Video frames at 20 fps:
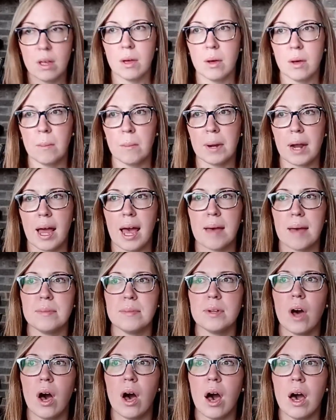but I am
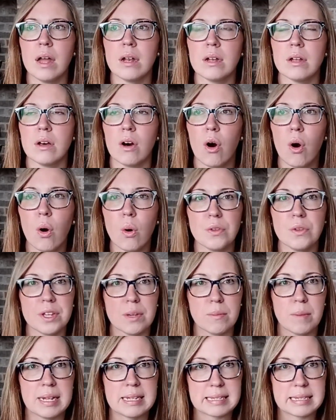not holding
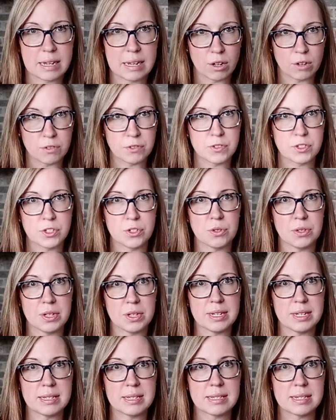myself to
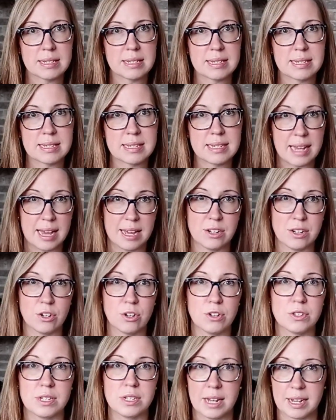these
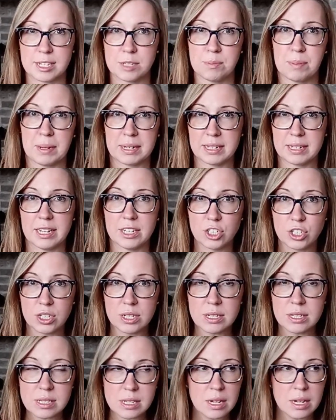standards and
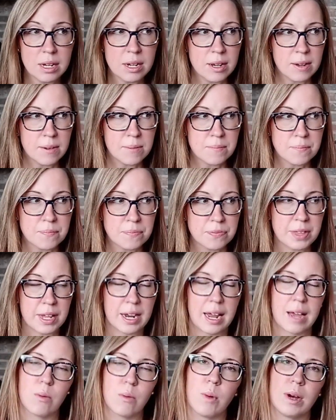expectations that
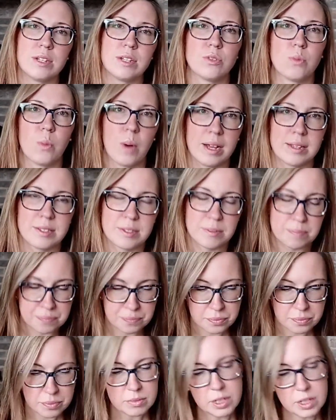I once was.
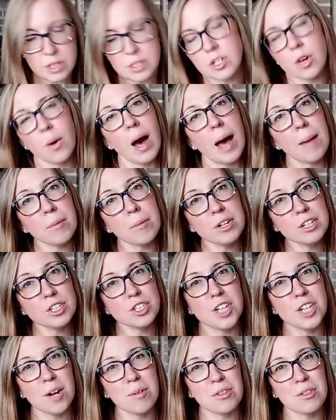So I'm going to
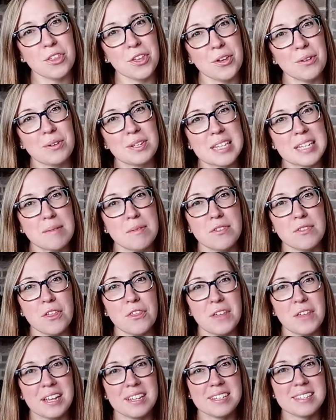share with you some of the
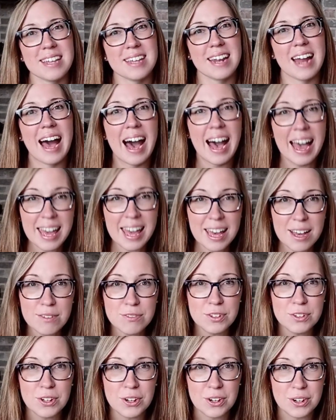things that I have
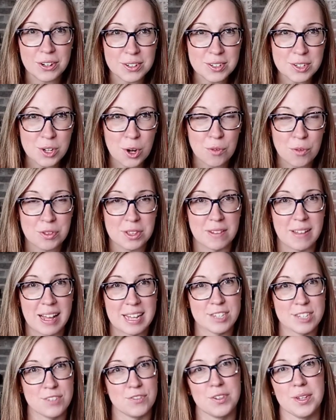learned over the
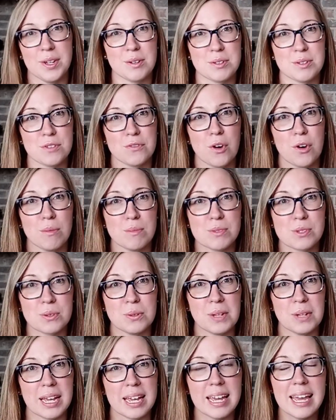last few years of
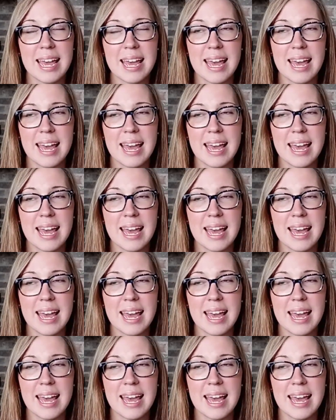homeschooling,